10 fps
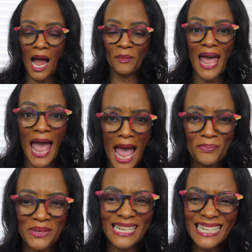I'm
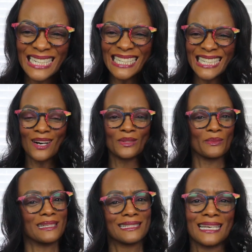happy, I was
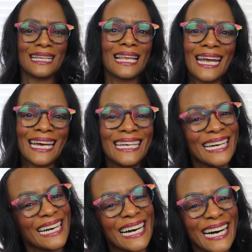about to say glad,
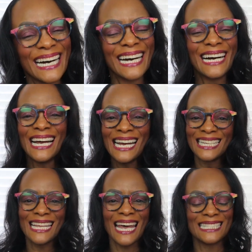
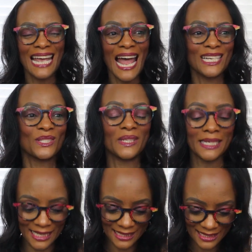that is
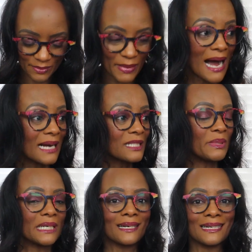actually in this box
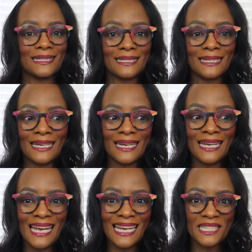because
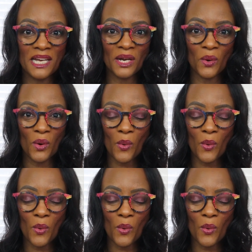it's gonna go